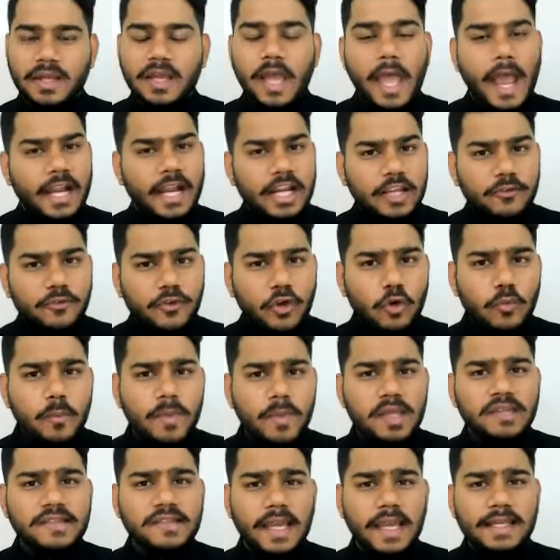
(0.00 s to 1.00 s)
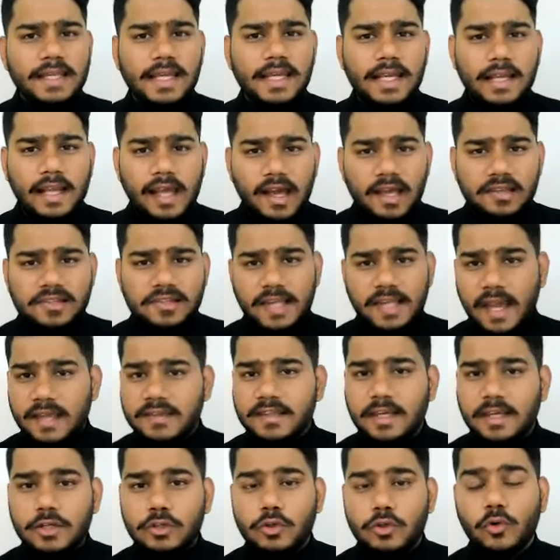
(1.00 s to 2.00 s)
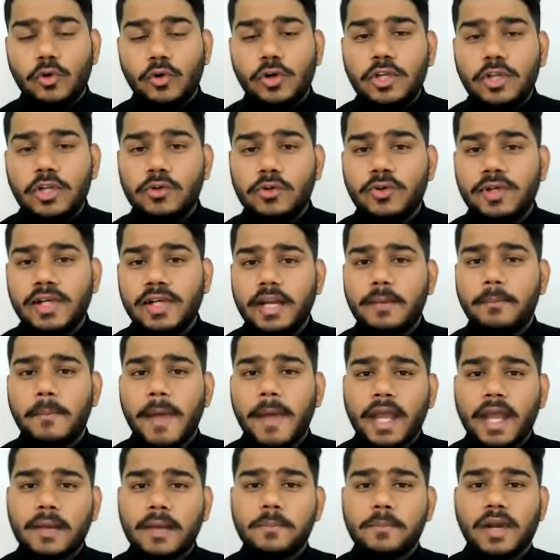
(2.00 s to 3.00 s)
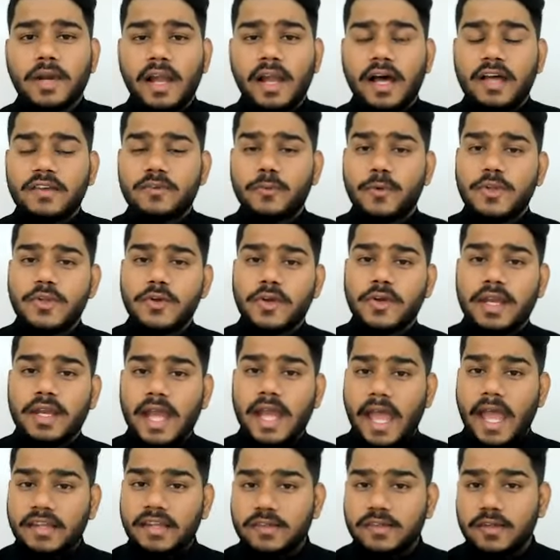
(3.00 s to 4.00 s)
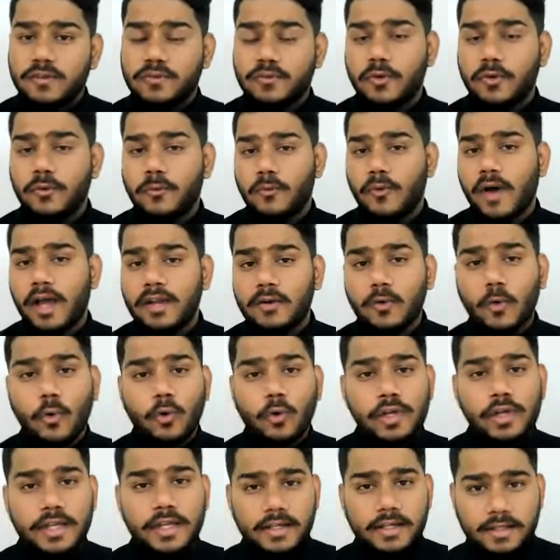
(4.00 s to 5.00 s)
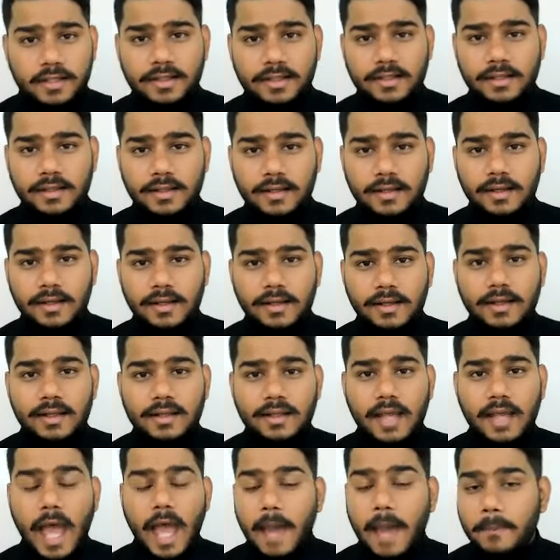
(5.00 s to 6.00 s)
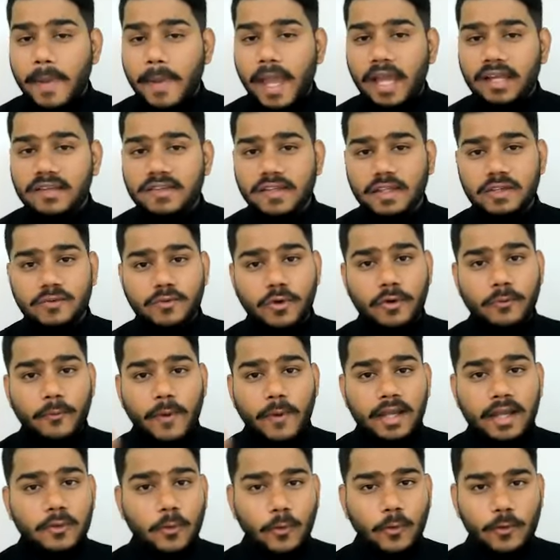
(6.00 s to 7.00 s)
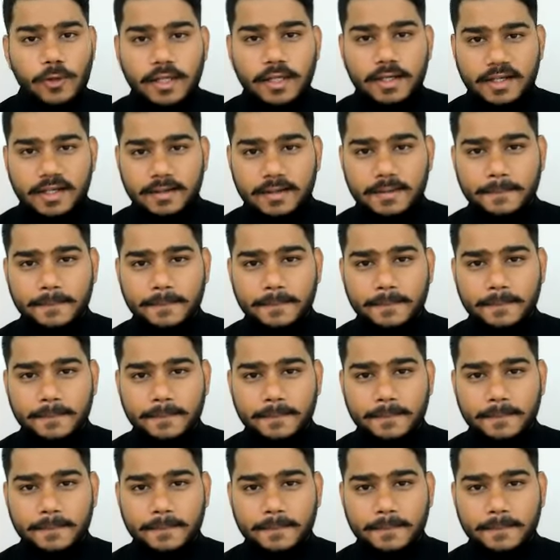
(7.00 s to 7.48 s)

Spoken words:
And if you miss any class, as I told you, you'll get backup class which you can access for 1 whole year, app access for 1 whole year.